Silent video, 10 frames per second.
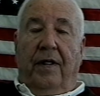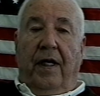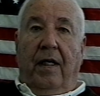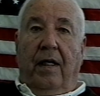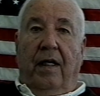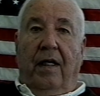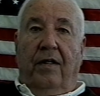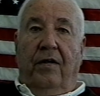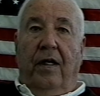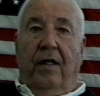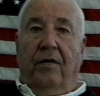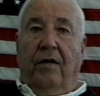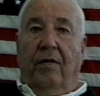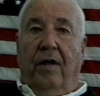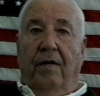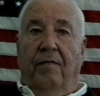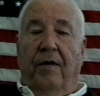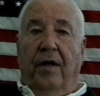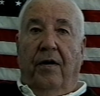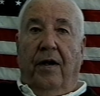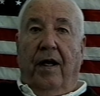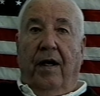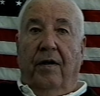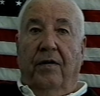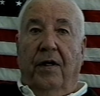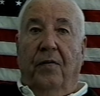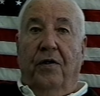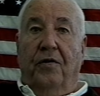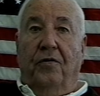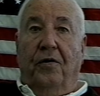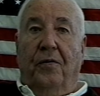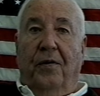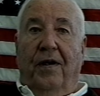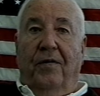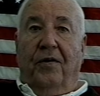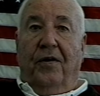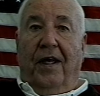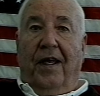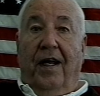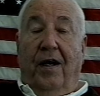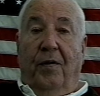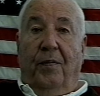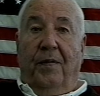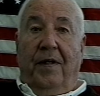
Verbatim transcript: taking a chance and trying to figure it out because I wasn't sure when I was going to get out.